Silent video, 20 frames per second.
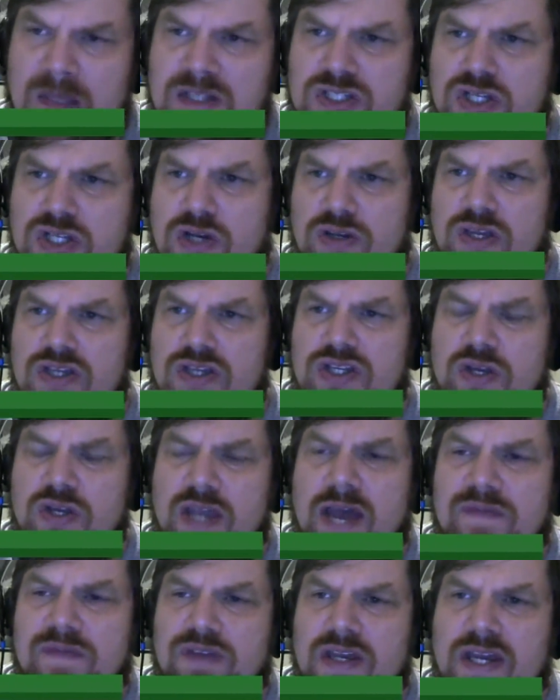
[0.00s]
So
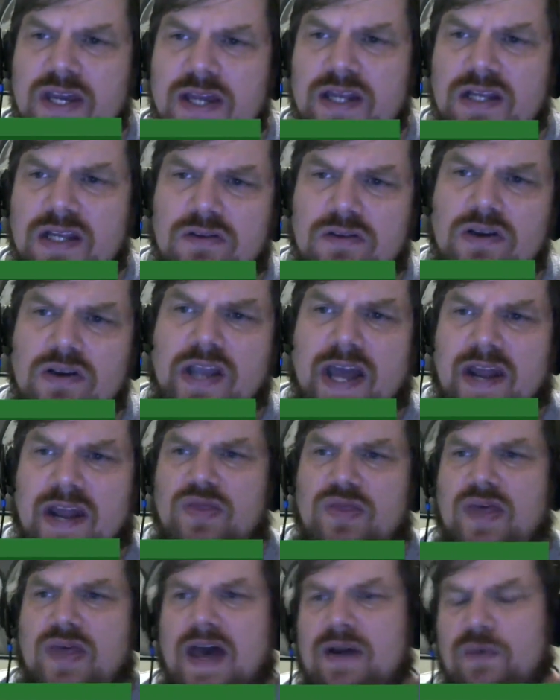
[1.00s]
you have to kind of look at
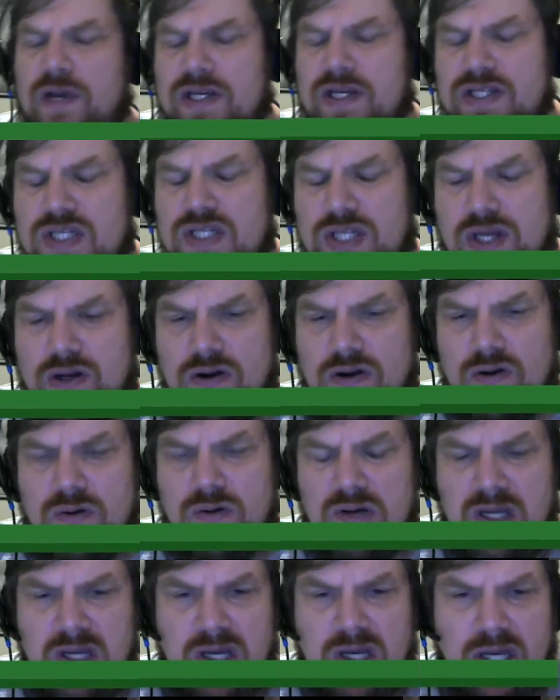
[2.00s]
it that way. So
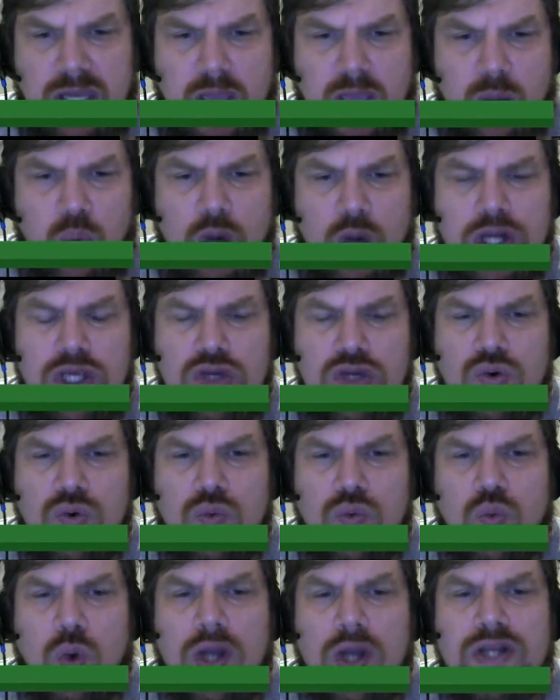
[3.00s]
what do
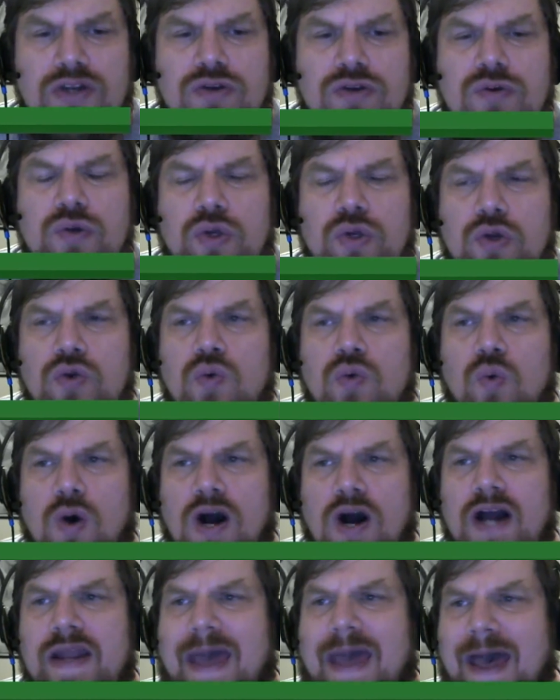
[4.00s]
you
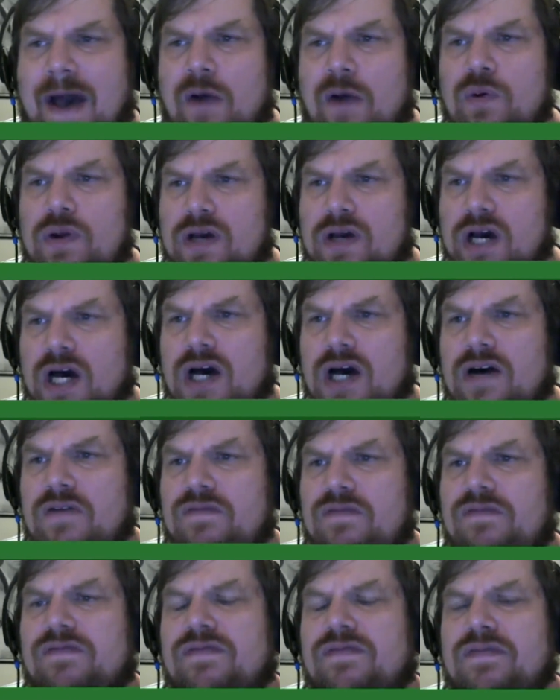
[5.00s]
want out
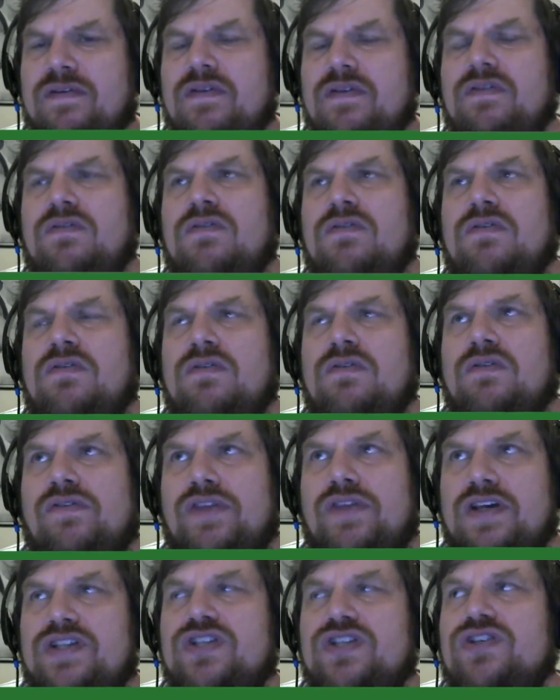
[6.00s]
of
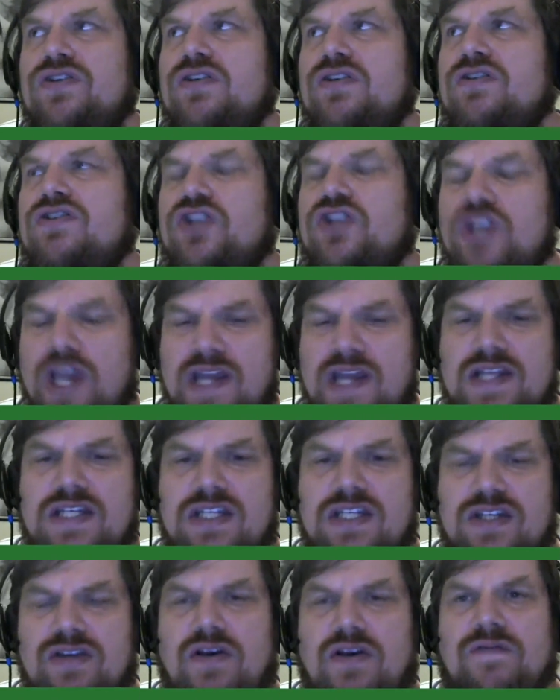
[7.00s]
this
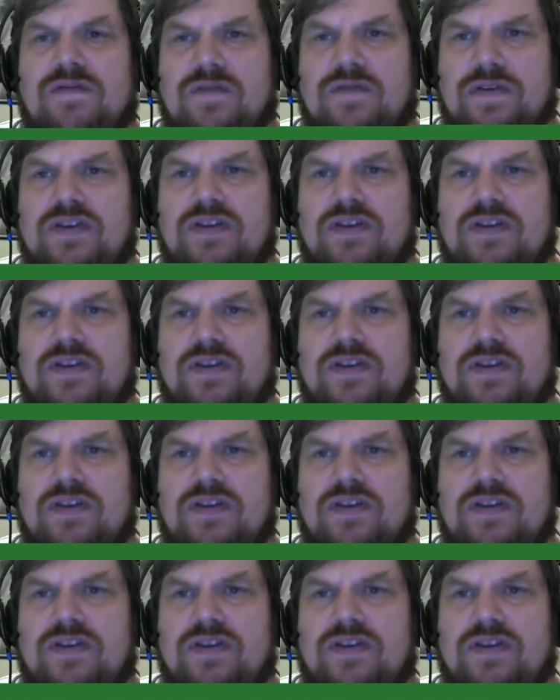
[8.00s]
chase for the